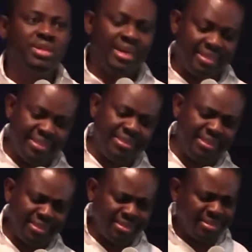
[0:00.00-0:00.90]
And he
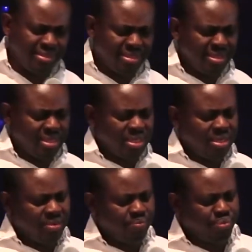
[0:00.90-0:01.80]
did.
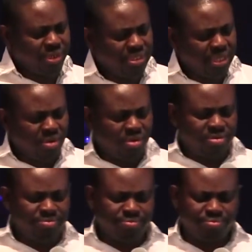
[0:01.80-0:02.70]
Praise the
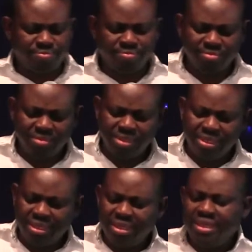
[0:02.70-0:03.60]
Lord.
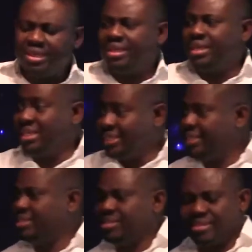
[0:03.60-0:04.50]
He
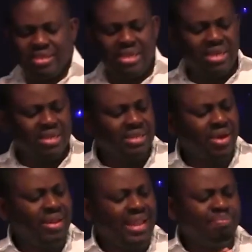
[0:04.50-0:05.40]
did.
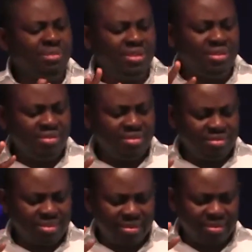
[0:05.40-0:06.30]
Now let me
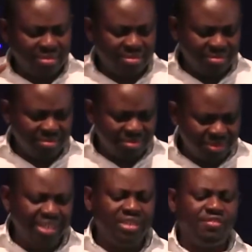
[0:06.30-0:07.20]

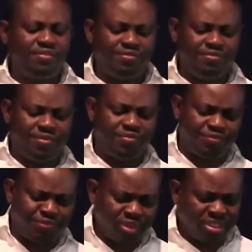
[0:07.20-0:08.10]
read 1
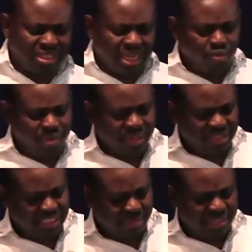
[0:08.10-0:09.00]
Samuel
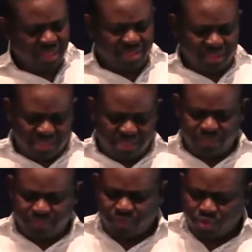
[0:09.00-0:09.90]
chapter 30
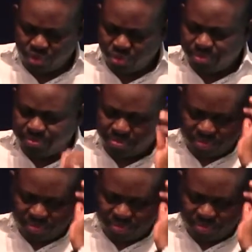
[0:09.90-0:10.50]
for you.